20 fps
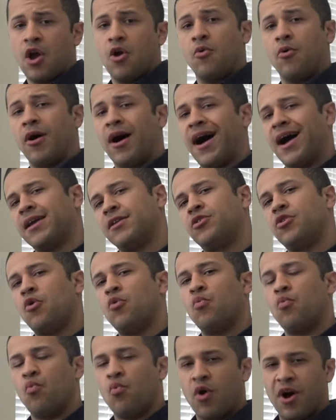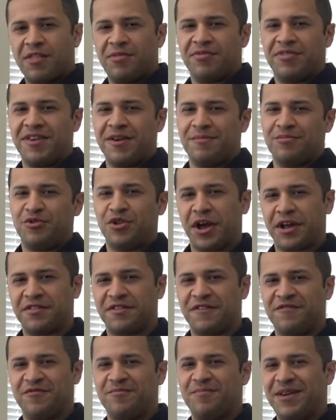Well, I don't want the
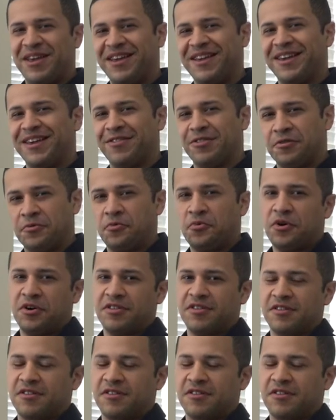objectives being in the woods,